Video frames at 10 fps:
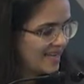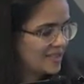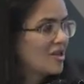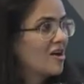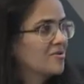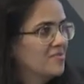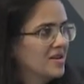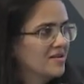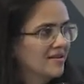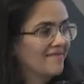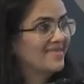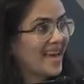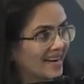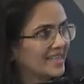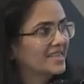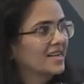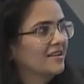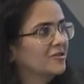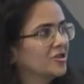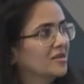has not been that
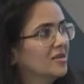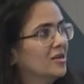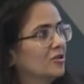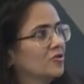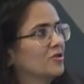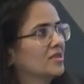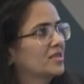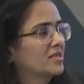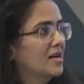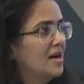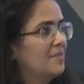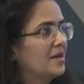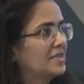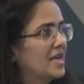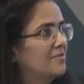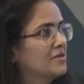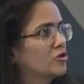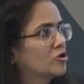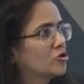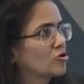encouraging. So this table
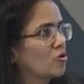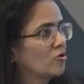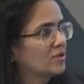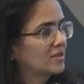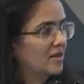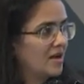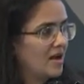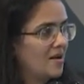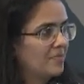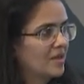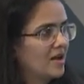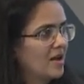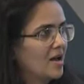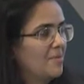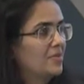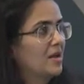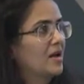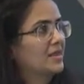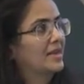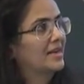just shows
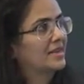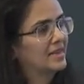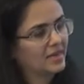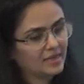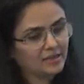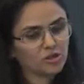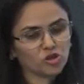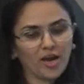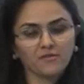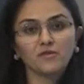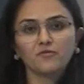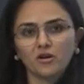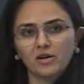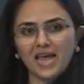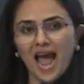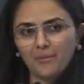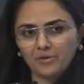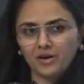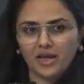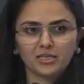the share in world
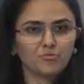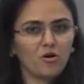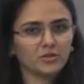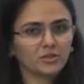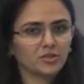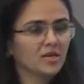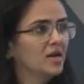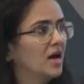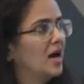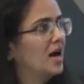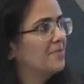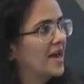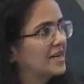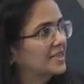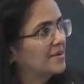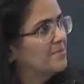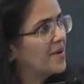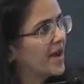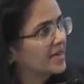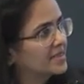apparel exports, and it
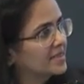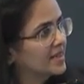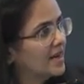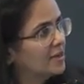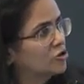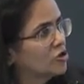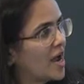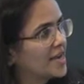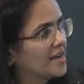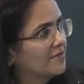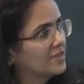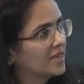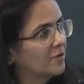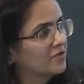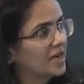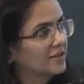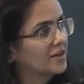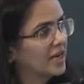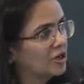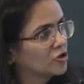compares China with some of the other
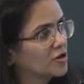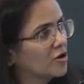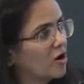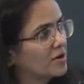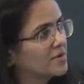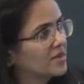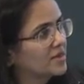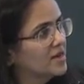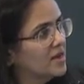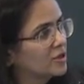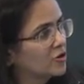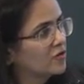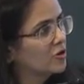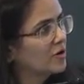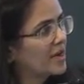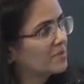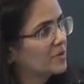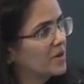Asian economies. So if you look at